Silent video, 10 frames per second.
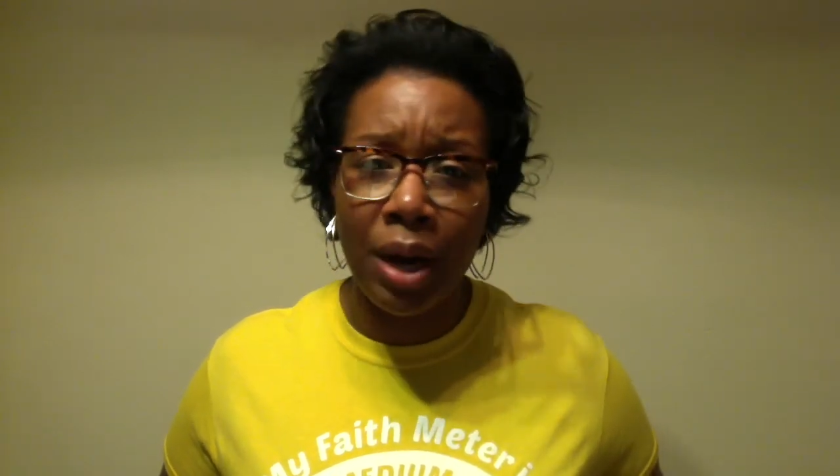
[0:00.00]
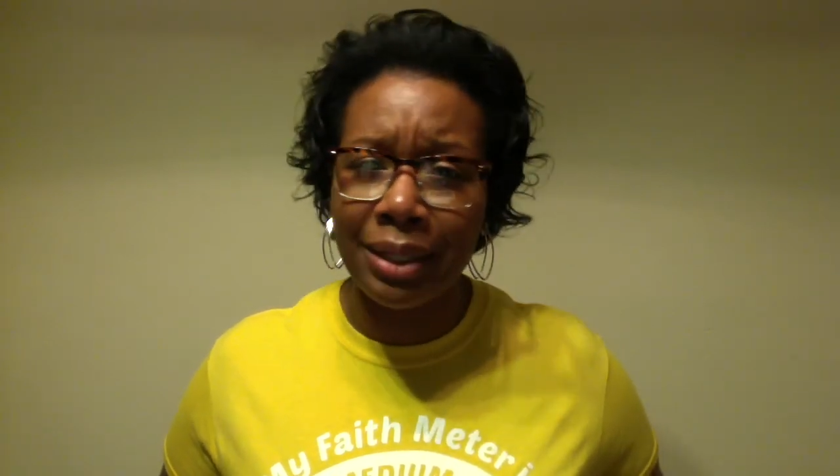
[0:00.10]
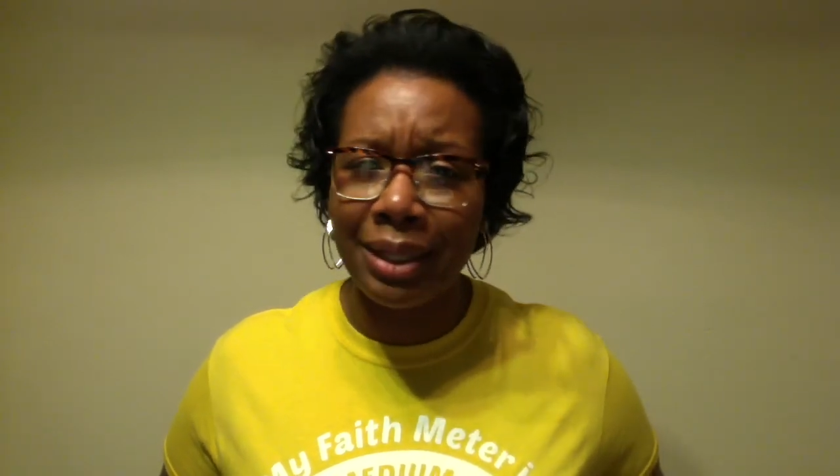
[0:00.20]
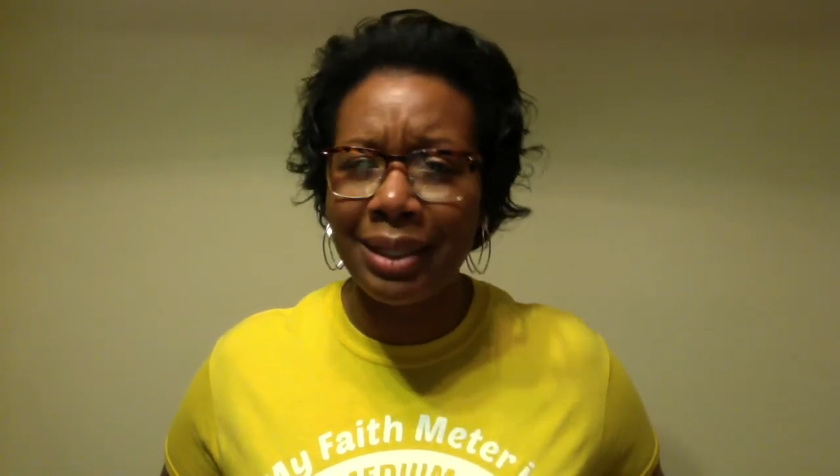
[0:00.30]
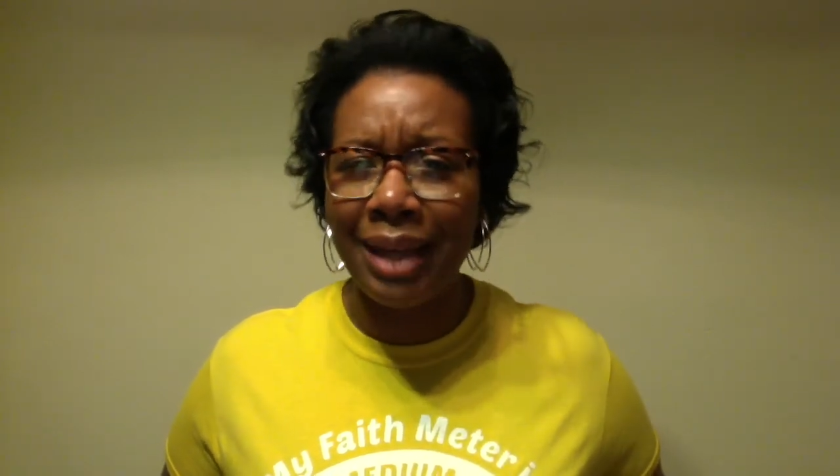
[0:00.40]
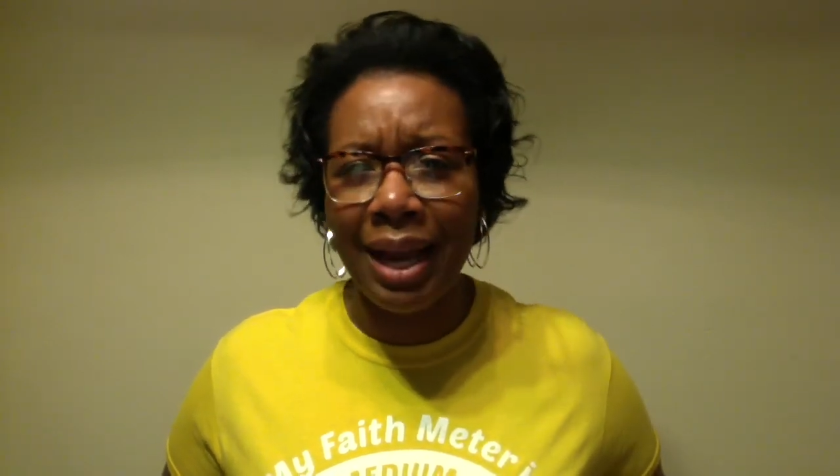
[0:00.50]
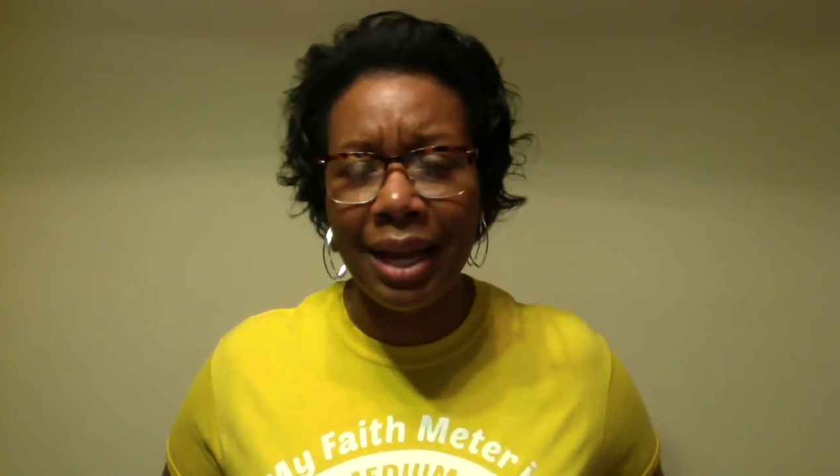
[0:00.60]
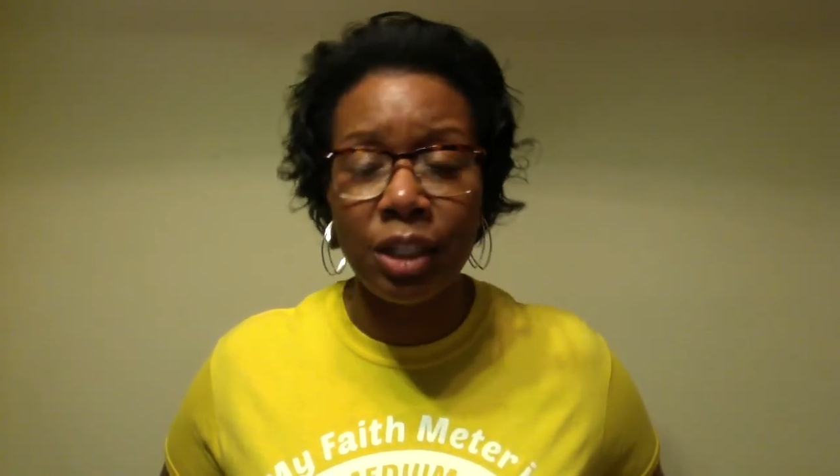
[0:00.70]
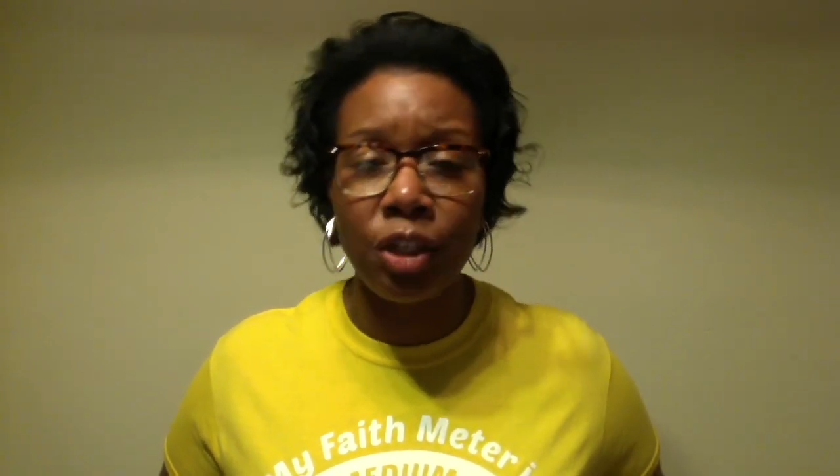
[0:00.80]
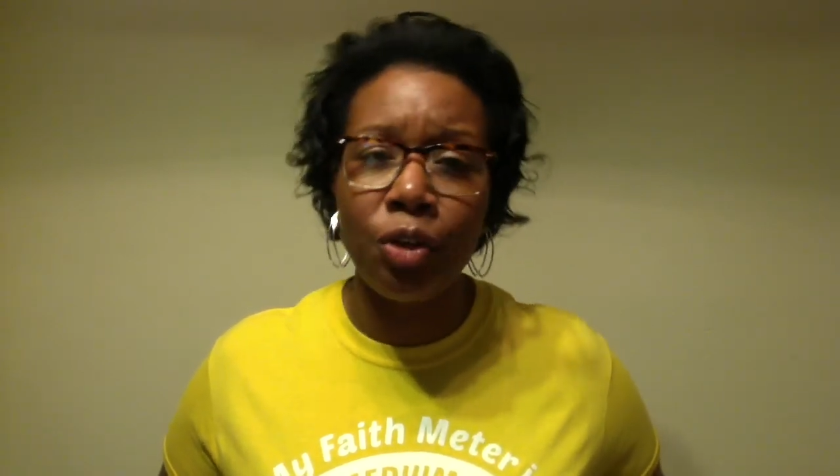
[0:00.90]
us and
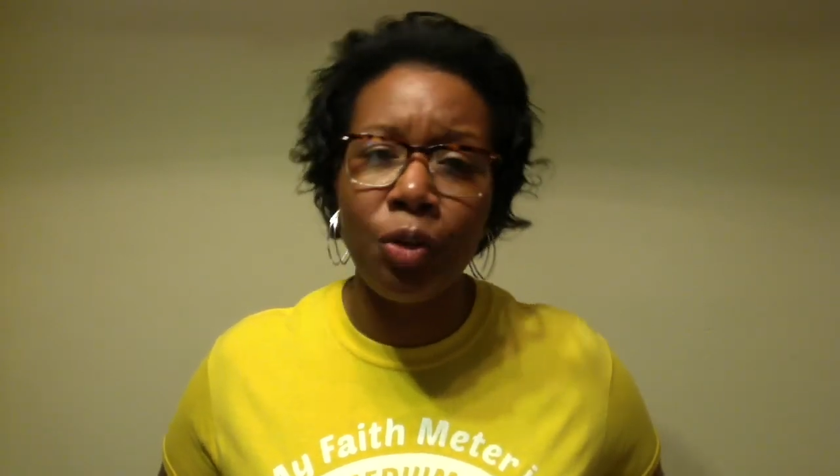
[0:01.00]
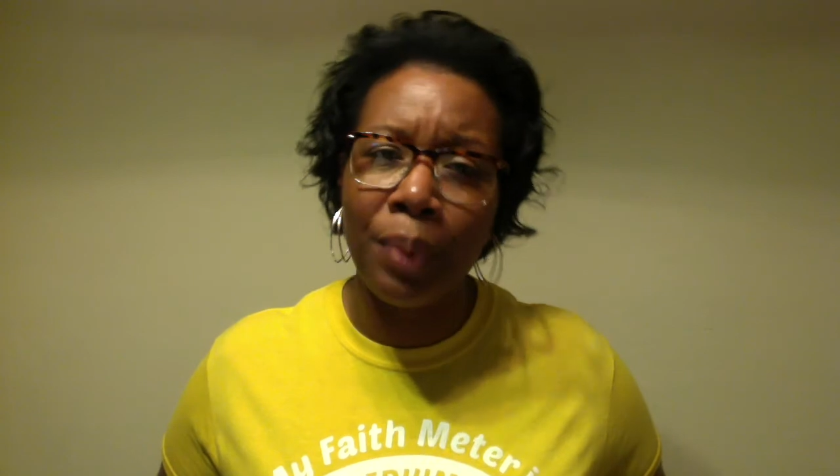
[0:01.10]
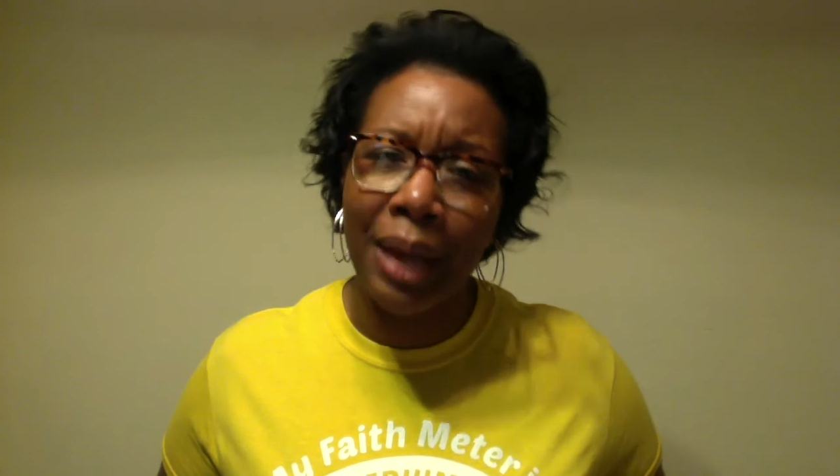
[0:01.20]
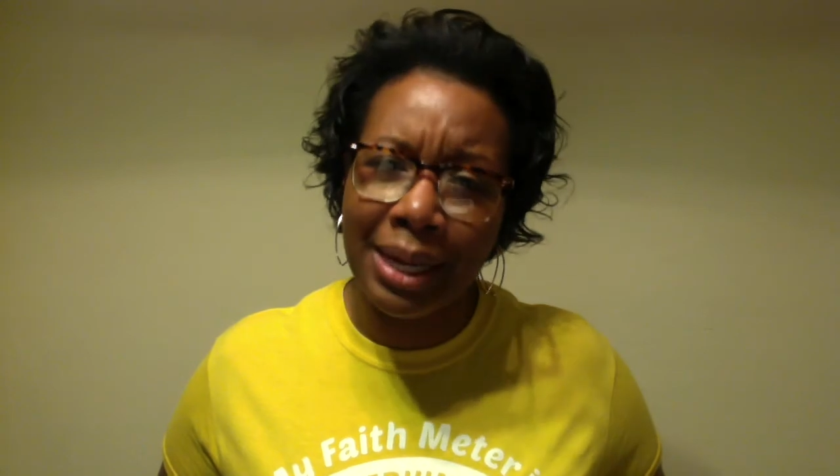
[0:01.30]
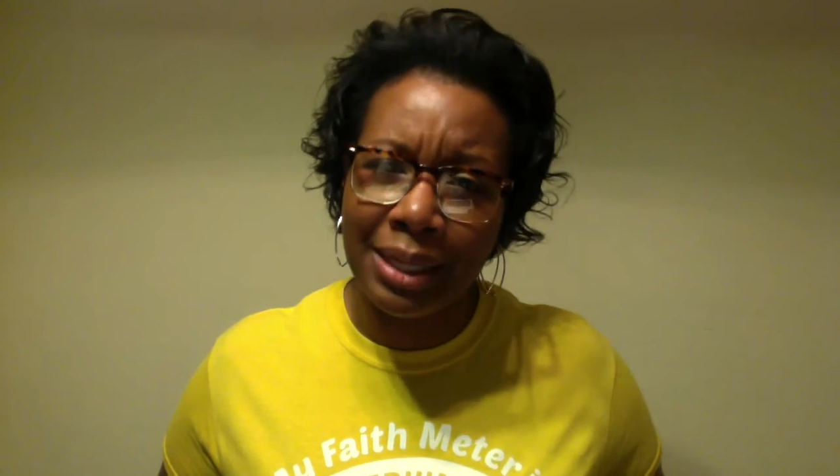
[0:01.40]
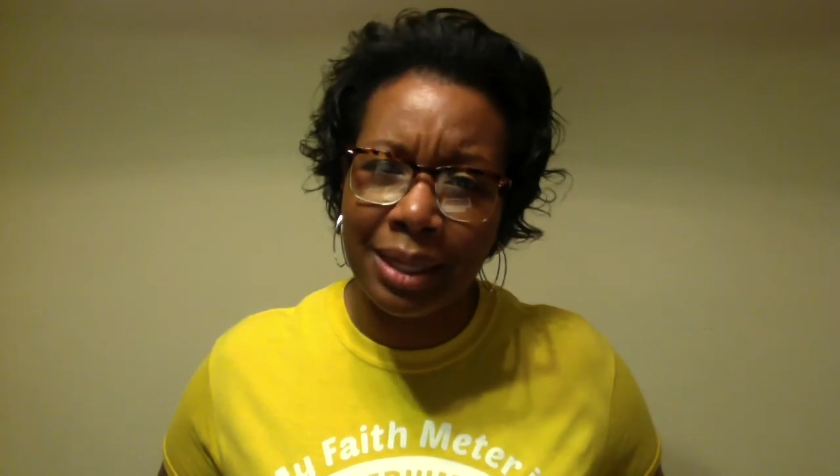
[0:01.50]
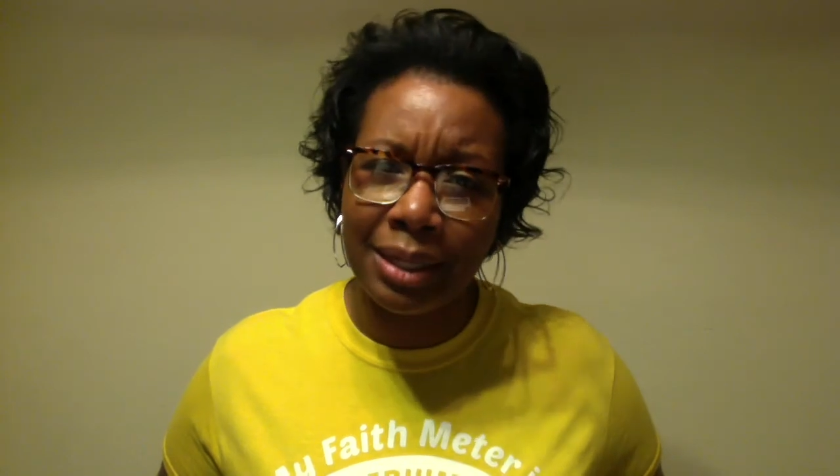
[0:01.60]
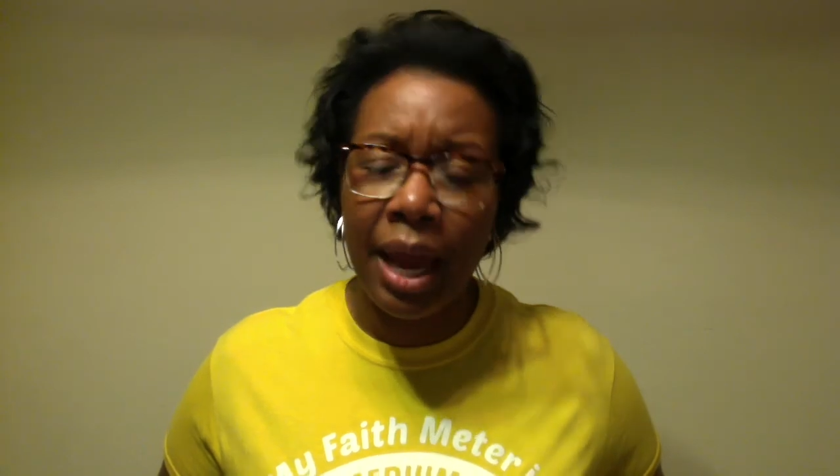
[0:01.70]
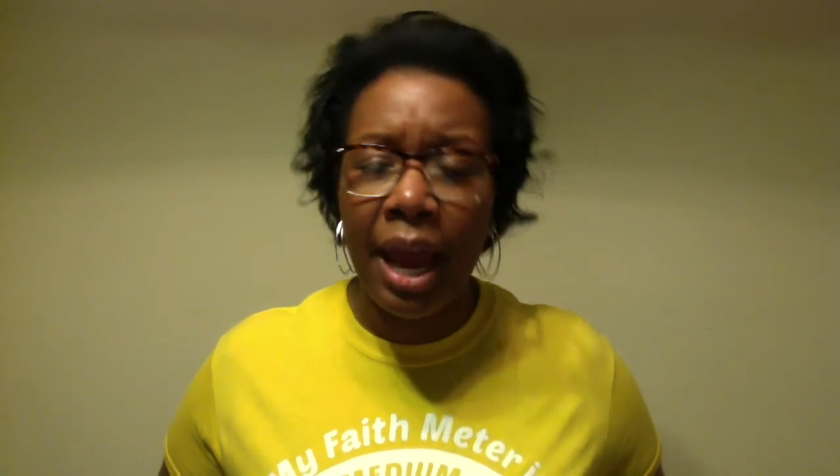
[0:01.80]
take us to new places